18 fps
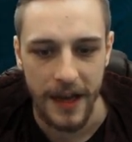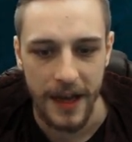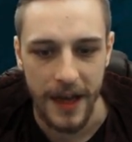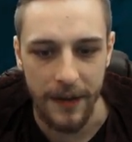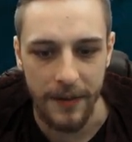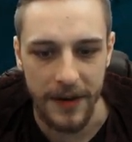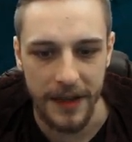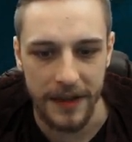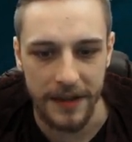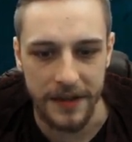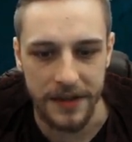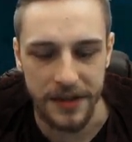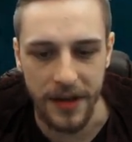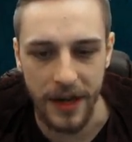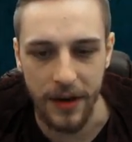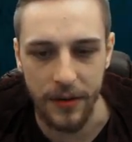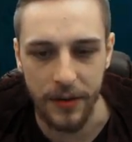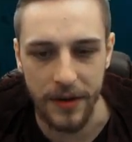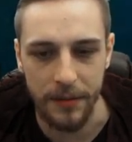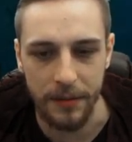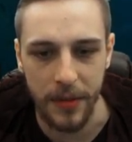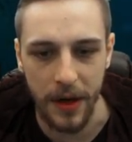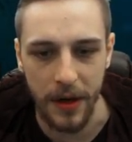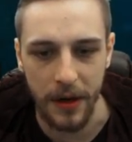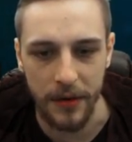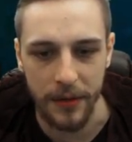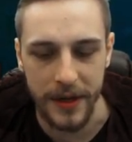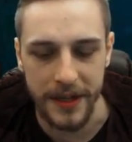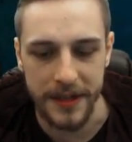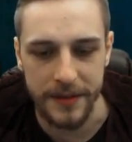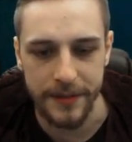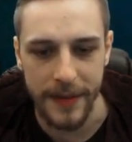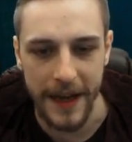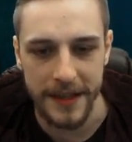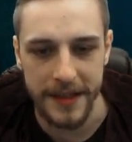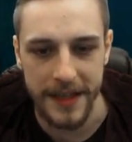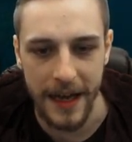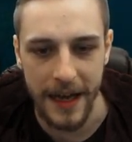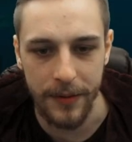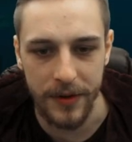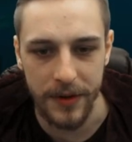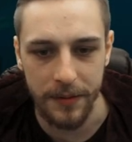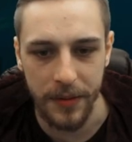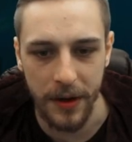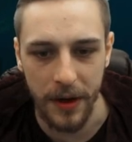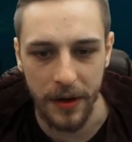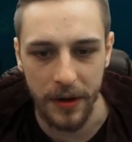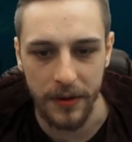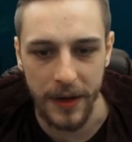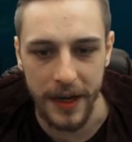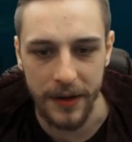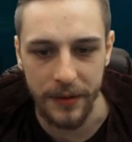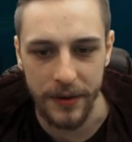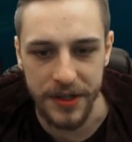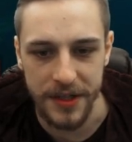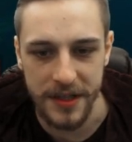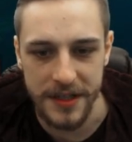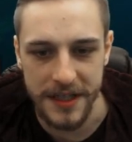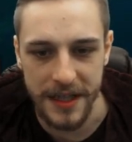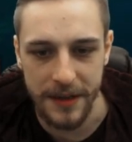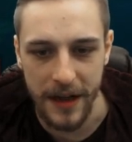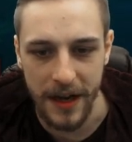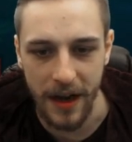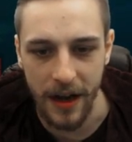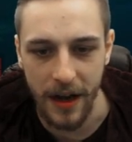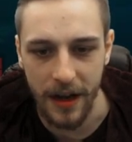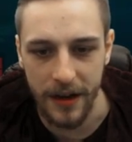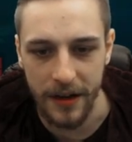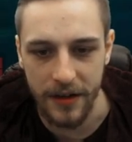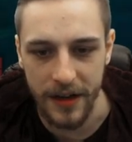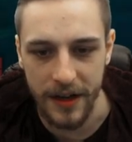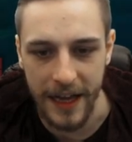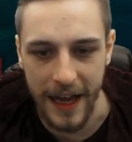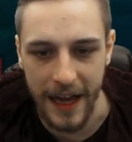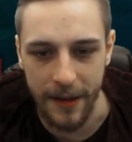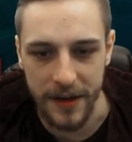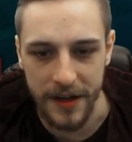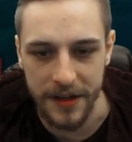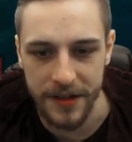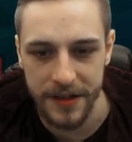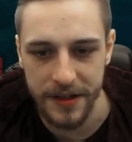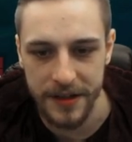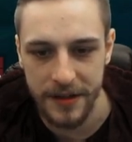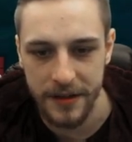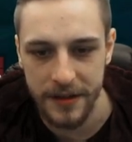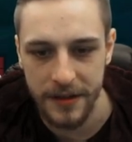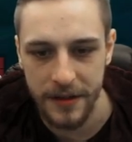I'm gonna get the shot with a bow. We can backstab with a bow, and we should see about 100 damage.